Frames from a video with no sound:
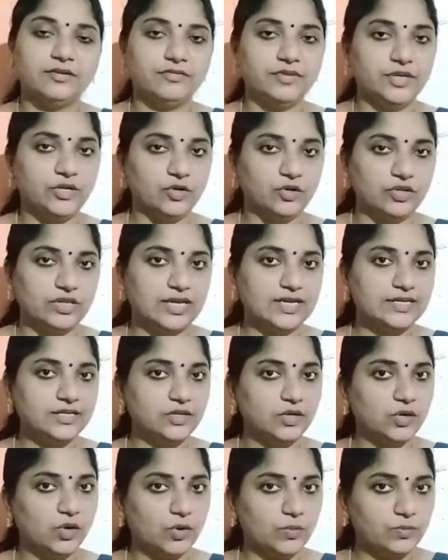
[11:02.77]
We know
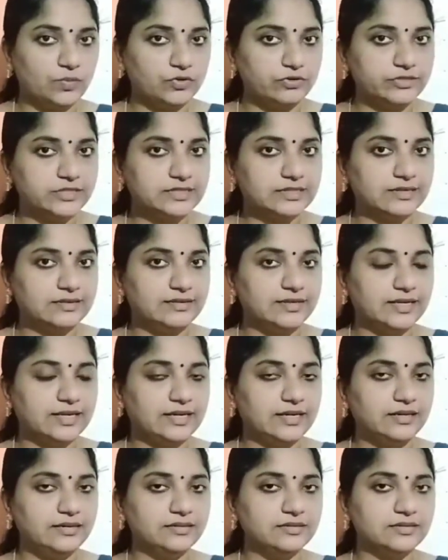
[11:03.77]
that compounds
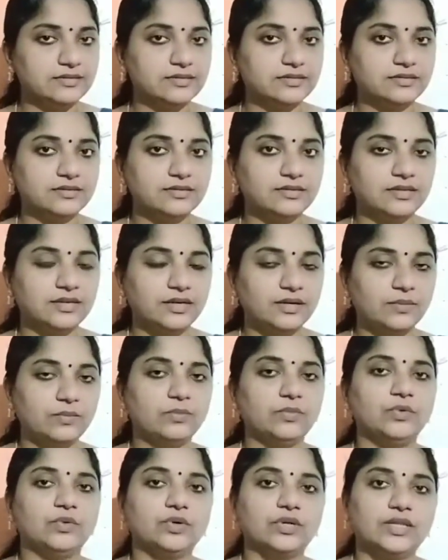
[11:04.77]
contain
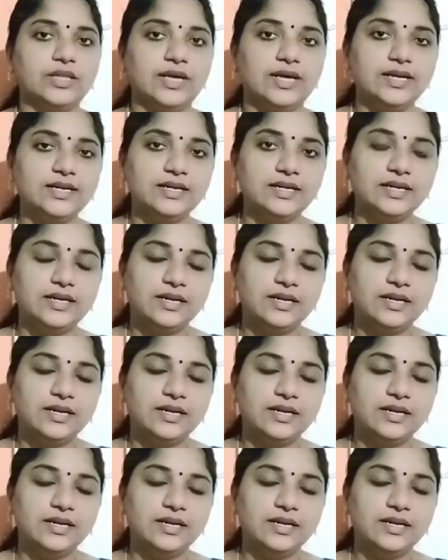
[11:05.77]
more than